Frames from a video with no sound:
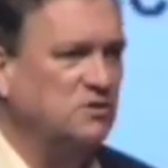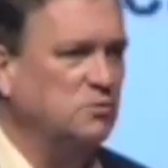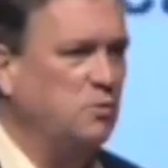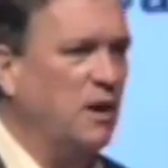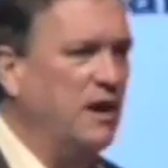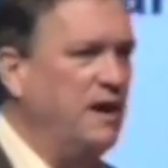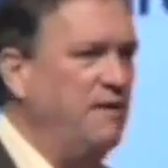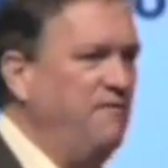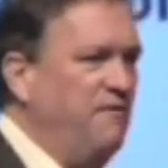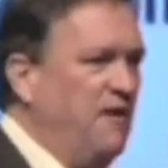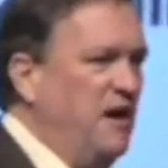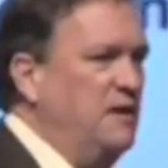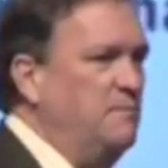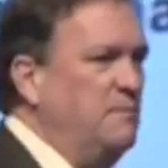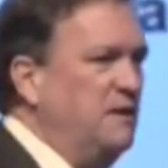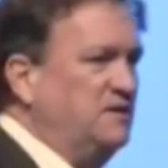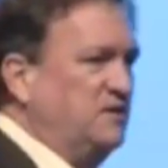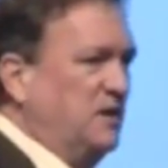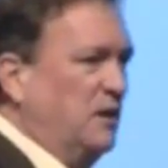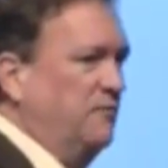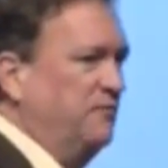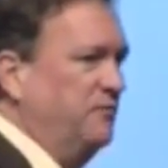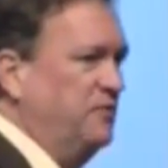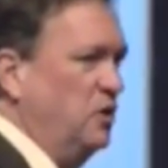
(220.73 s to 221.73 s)
is what I find
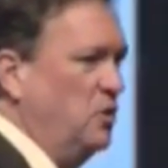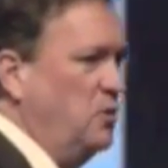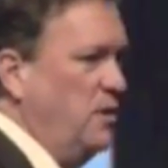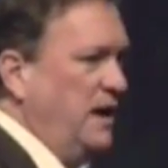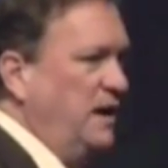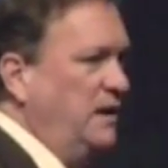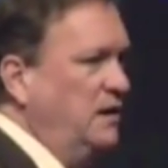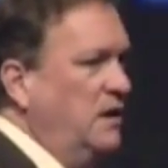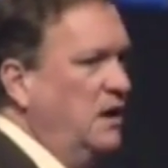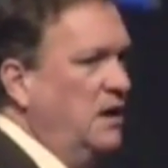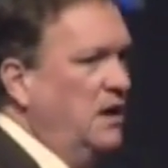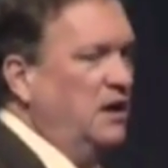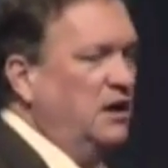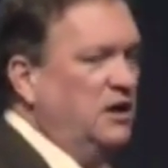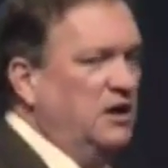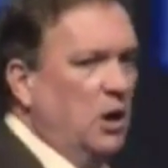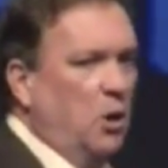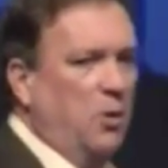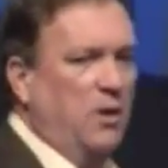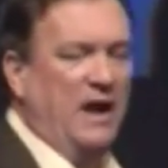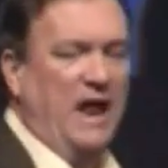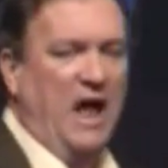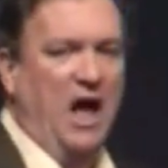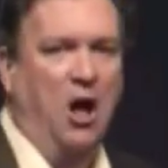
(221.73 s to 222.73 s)
myself doing, you
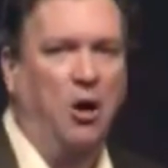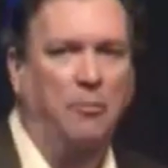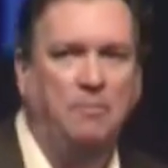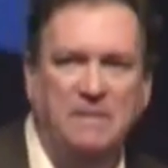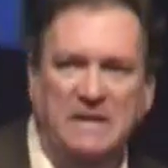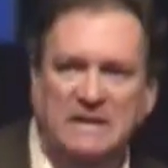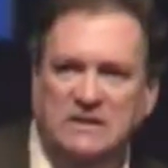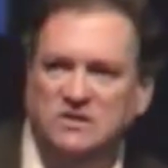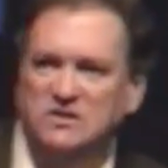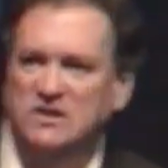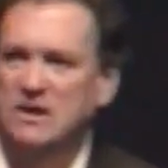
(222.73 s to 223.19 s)
know, in helping